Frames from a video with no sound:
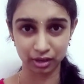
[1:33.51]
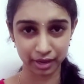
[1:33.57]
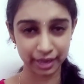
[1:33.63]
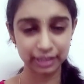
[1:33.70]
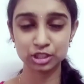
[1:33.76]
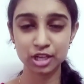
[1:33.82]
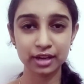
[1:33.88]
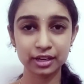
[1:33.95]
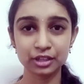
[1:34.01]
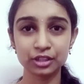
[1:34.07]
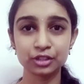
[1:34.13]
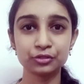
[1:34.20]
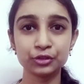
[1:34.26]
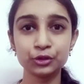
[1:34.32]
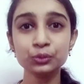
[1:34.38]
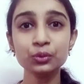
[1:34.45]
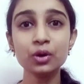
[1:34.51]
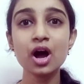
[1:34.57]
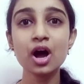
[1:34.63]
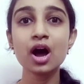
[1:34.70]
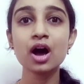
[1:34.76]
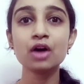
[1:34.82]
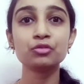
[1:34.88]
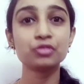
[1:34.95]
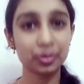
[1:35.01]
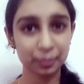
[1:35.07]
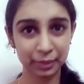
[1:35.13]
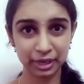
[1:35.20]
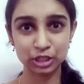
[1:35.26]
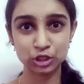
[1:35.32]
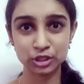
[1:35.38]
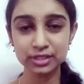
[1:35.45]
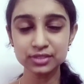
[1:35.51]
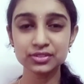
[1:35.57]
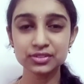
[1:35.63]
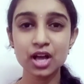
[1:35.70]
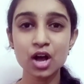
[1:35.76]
HR interview from majors.